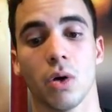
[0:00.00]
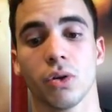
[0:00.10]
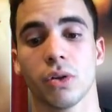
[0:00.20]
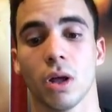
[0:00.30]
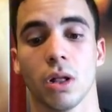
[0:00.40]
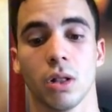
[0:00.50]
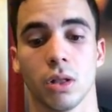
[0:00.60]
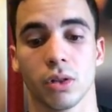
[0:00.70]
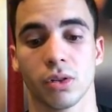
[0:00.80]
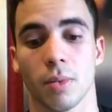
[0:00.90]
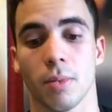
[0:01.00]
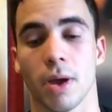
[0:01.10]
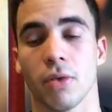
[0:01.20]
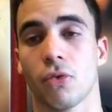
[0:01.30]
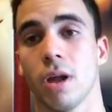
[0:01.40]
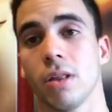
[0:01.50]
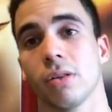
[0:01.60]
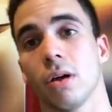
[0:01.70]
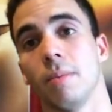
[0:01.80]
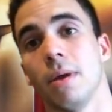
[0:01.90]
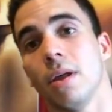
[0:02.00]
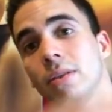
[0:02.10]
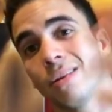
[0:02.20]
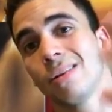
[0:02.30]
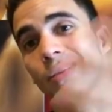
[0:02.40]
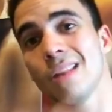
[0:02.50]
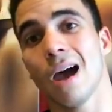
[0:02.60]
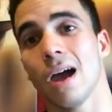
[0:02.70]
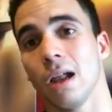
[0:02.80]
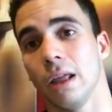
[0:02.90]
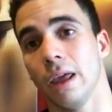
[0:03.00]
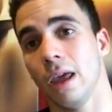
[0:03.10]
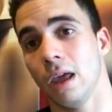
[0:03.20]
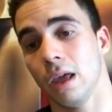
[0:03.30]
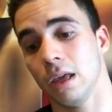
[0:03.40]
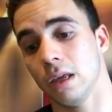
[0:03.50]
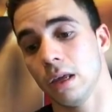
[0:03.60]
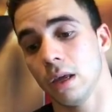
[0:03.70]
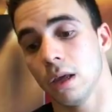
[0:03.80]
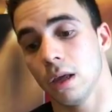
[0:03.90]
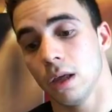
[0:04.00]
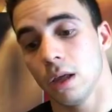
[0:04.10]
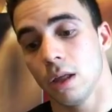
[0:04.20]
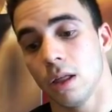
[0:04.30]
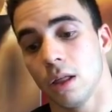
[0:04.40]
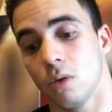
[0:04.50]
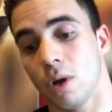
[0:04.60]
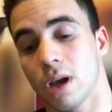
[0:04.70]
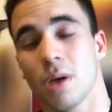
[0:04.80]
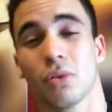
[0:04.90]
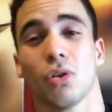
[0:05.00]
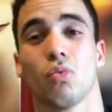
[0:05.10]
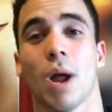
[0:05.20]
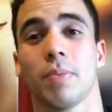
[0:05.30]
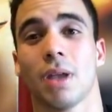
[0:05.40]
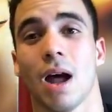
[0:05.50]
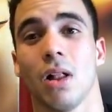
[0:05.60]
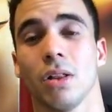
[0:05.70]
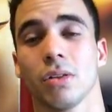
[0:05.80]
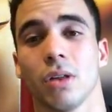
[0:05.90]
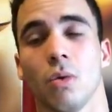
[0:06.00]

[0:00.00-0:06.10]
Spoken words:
tell some of my friends, this is not when it comes to reptiles,